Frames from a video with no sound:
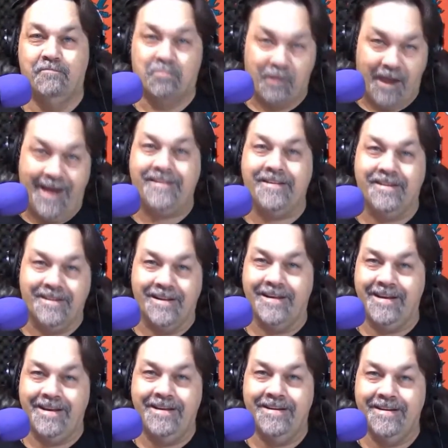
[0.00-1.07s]

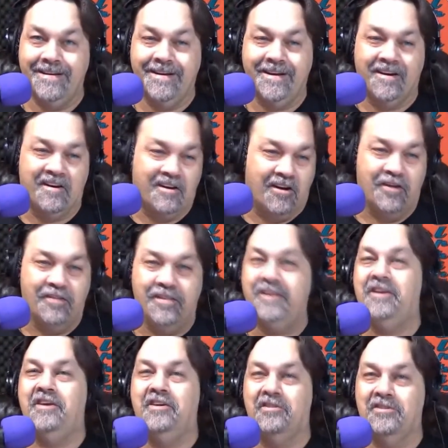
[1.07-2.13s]
practically are, are the
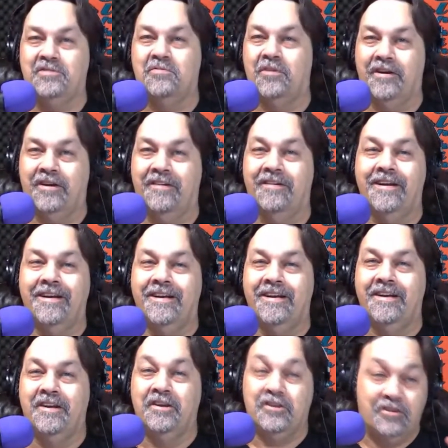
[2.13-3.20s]
years where
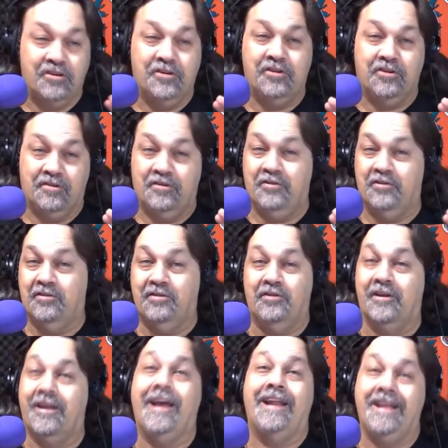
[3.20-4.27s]
you're
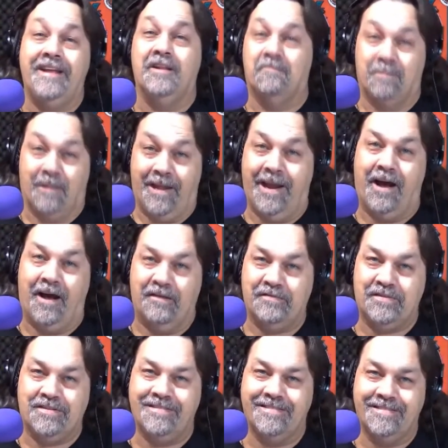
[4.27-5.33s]
you're getting in the
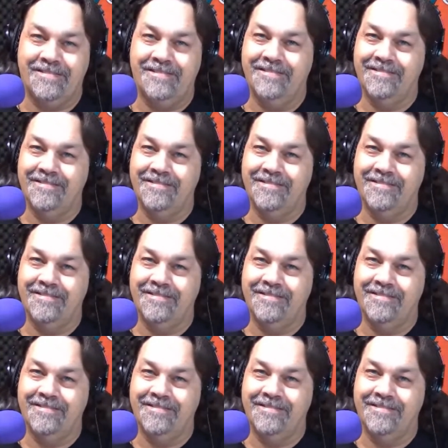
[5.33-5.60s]
playoffs.